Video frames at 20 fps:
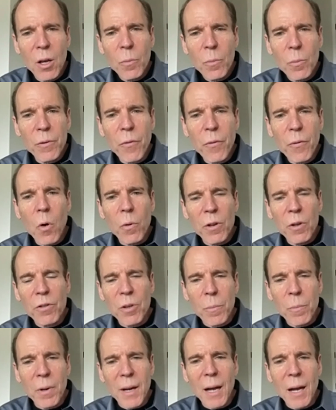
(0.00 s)
before we
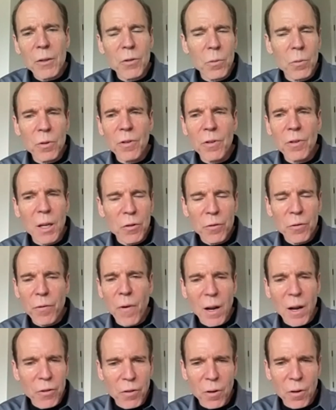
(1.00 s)
ship it out, so it stays
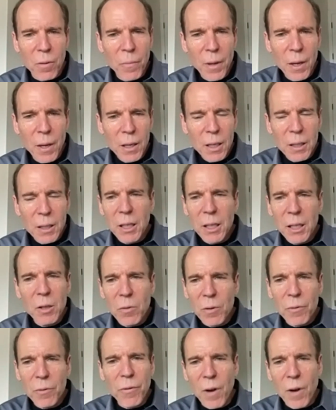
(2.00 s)
fresher,
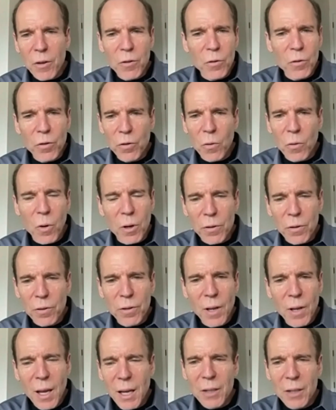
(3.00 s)
cleaner and fresher
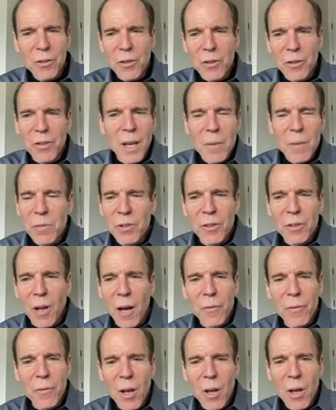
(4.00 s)
source. It's the same
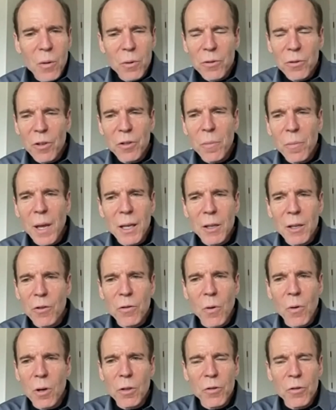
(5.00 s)
stuff. We're just making
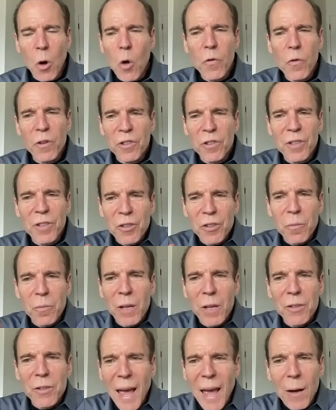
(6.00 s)
sure, because over six
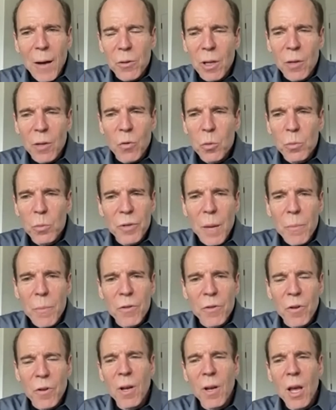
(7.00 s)
months out at room
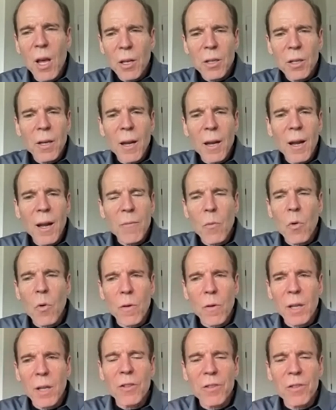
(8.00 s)
temperature, you kind of have more
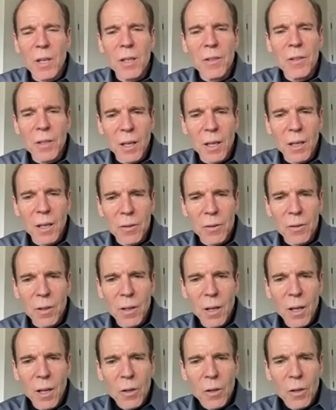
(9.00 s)
rancidity in it.
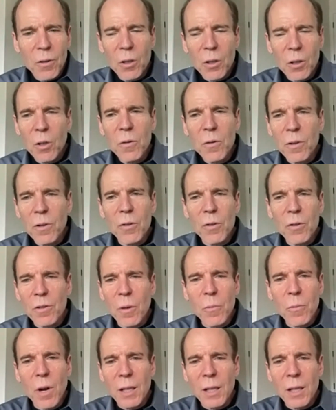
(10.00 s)
So there could, there's
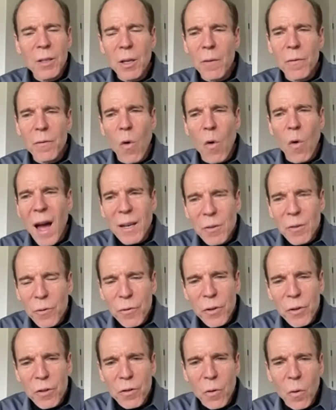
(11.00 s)
some idea of rotten
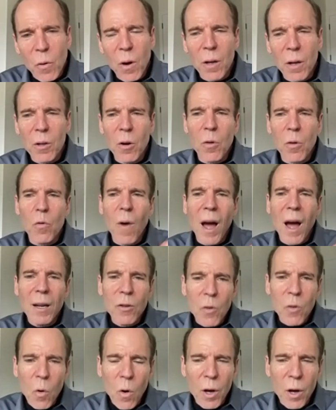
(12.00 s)
fish oil or
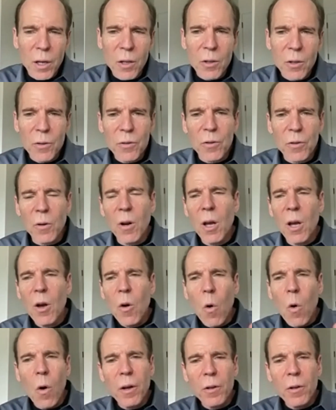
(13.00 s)
rotten oils or
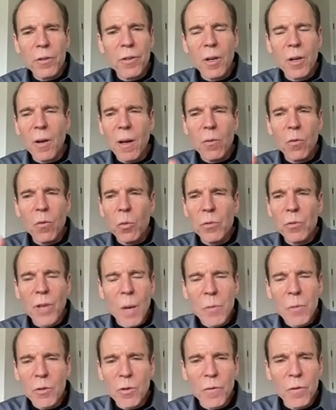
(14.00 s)
oils that are at room
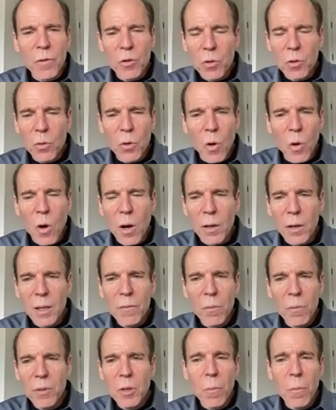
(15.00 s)
temperature for too long.
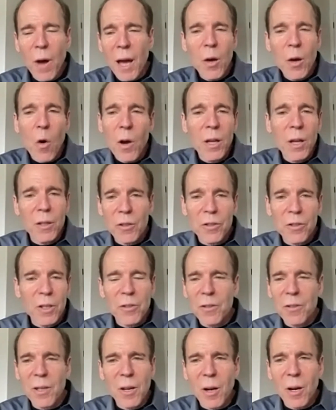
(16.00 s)
Even when you buy oil, it
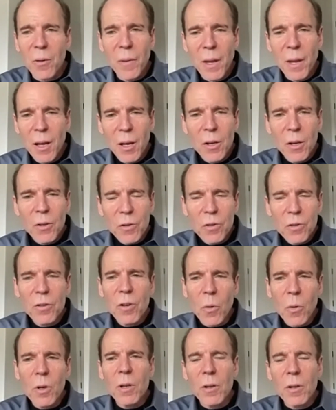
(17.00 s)
sits, you know, so,
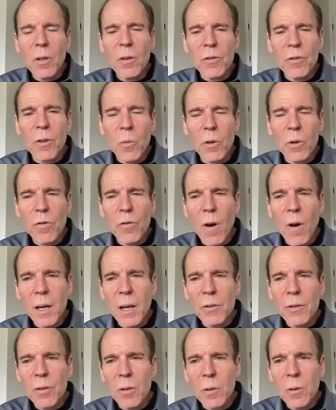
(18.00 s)
so, so we're trying
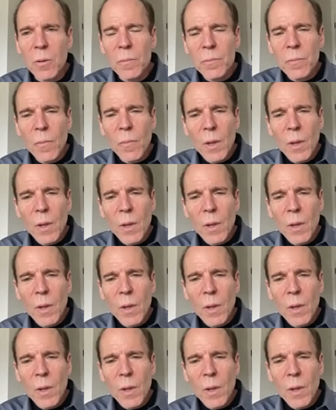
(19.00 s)
to